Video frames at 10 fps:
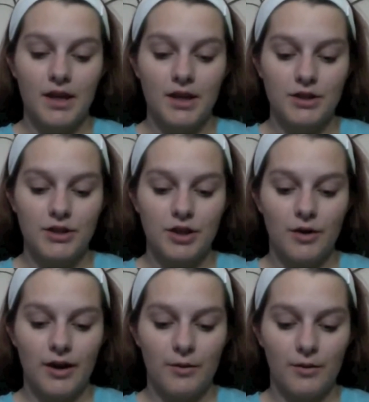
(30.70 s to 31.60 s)
so
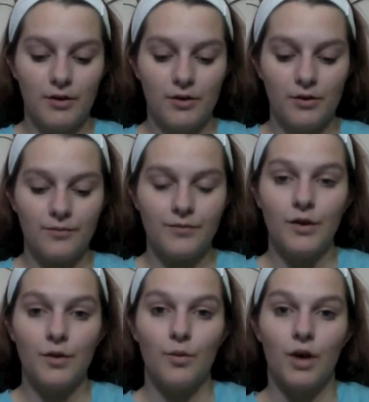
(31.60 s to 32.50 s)
it will
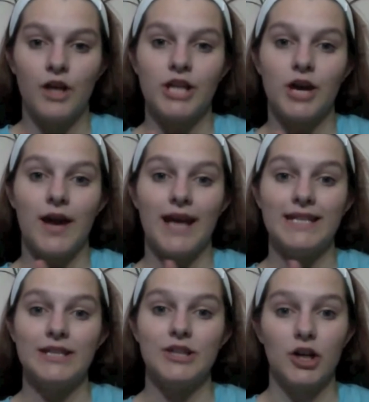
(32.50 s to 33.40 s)
wash out
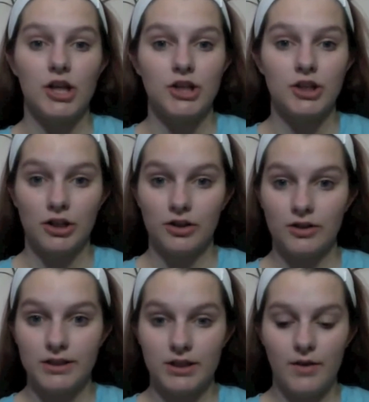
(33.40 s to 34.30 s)
any dark
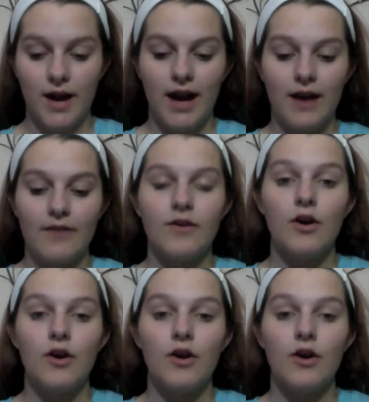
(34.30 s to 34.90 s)
circles you have